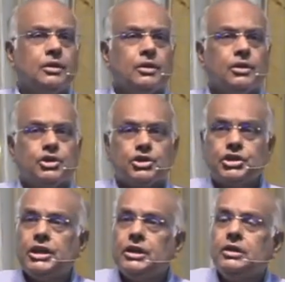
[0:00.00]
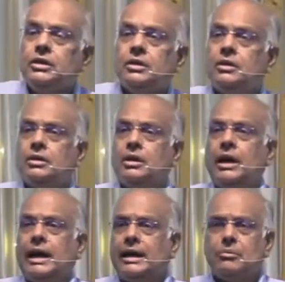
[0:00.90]
she
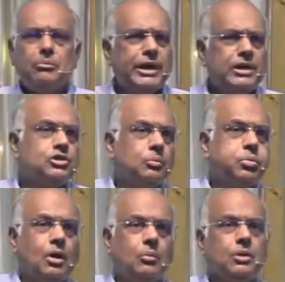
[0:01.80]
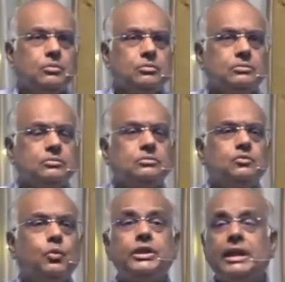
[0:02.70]
had a major problem
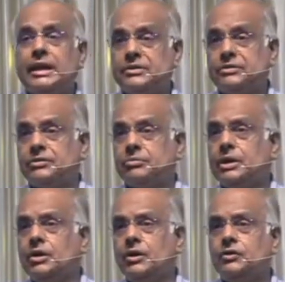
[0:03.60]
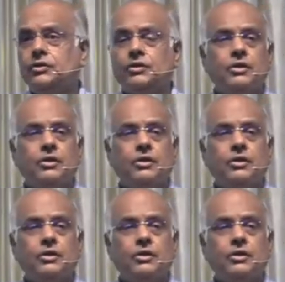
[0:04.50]
with life because